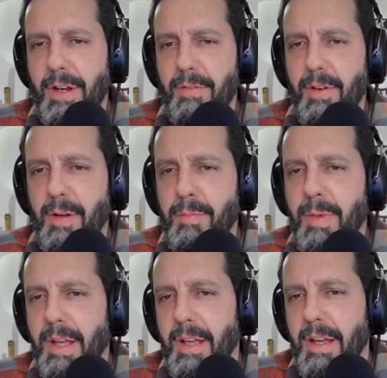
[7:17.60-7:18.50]
from,
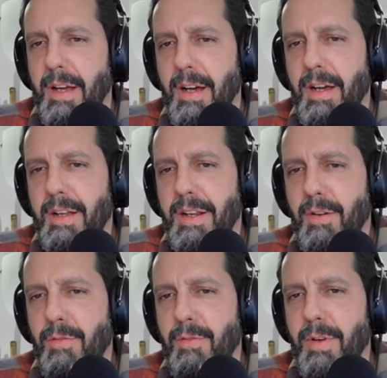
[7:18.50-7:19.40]
uh, you
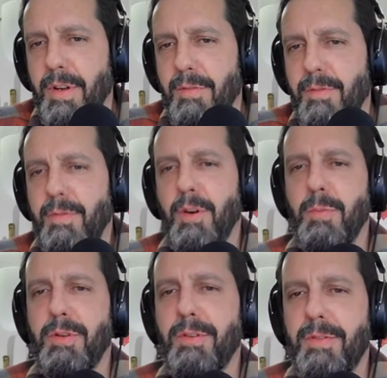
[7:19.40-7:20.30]
know, uh,
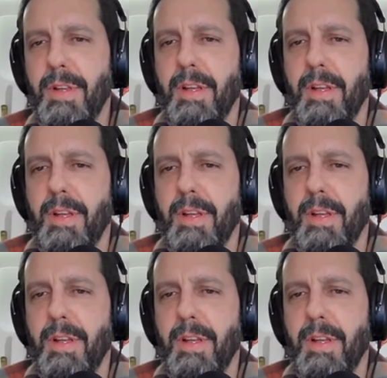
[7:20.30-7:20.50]
verbal,